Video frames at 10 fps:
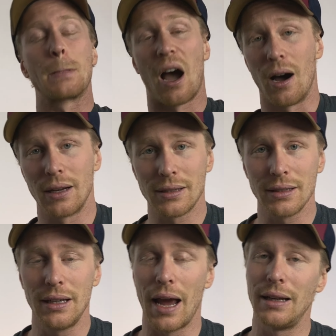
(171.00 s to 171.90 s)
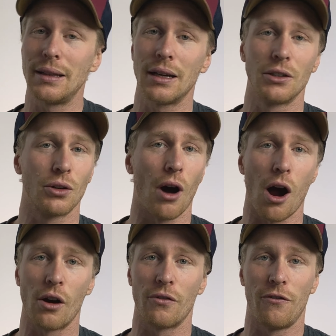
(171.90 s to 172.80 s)
Honestly, anything under
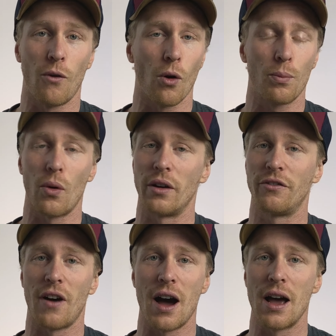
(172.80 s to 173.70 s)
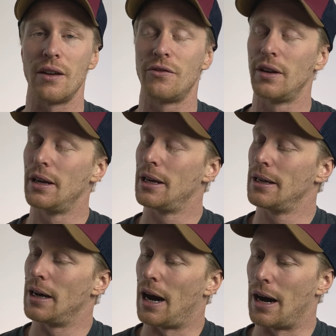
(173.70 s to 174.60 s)
R4.5,
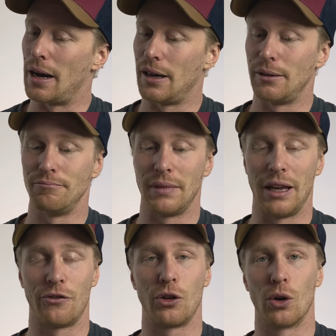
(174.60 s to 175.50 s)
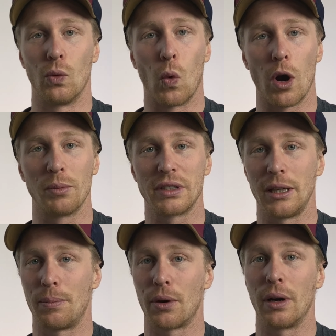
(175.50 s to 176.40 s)
if you're a warm
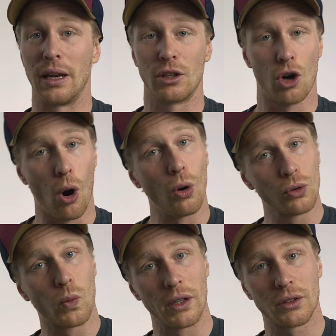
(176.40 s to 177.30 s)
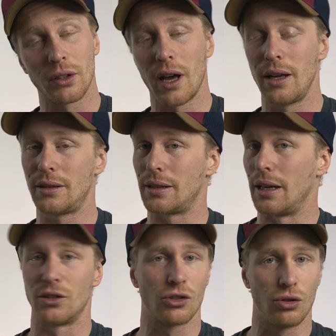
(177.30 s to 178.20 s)
sleeper in cold winter nights,
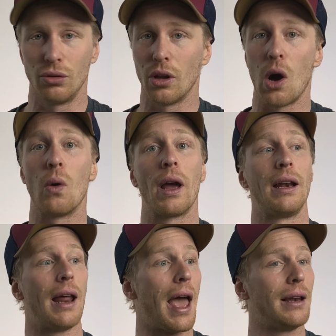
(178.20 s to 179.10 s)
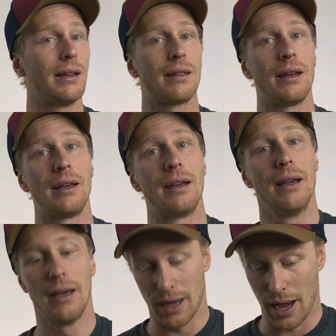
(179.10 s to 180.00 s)
is too low. And and
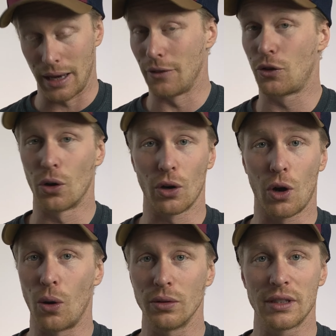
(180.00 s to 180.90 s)
if you're a cold